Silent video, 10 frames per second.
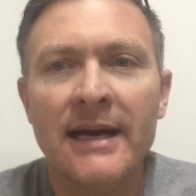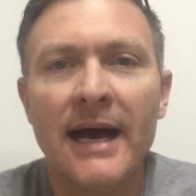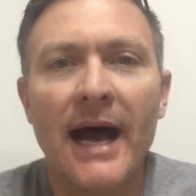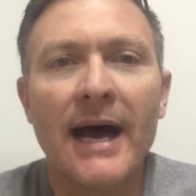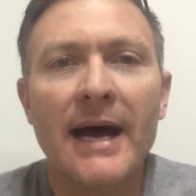
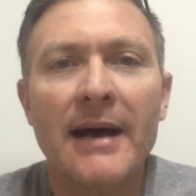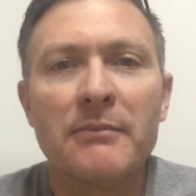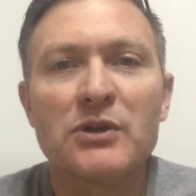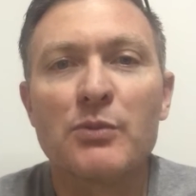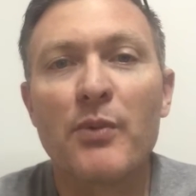
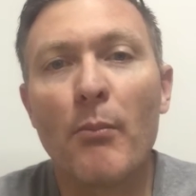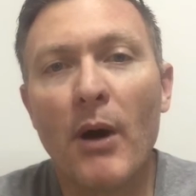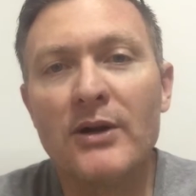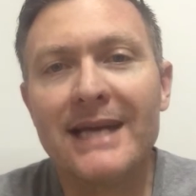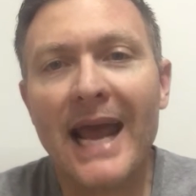um, to
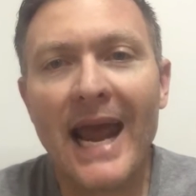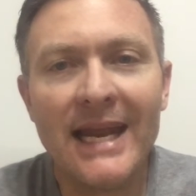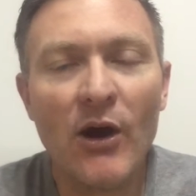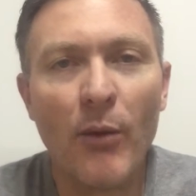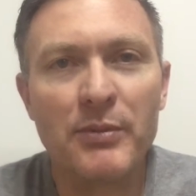promote
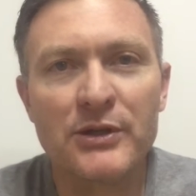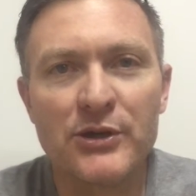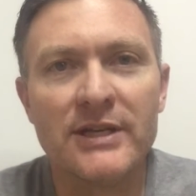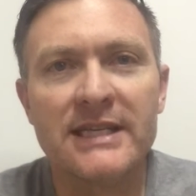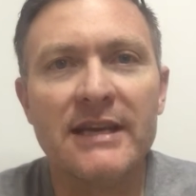any
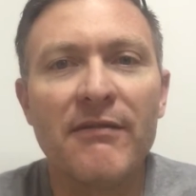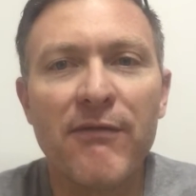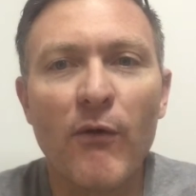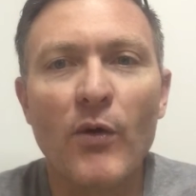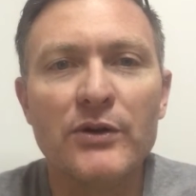opportunity
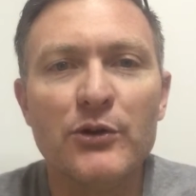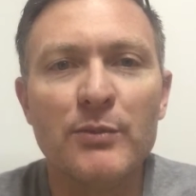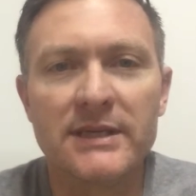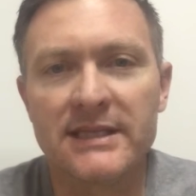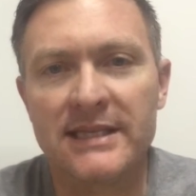for new
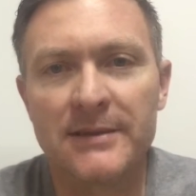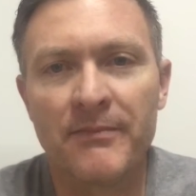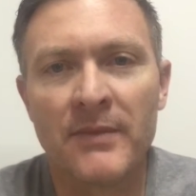business.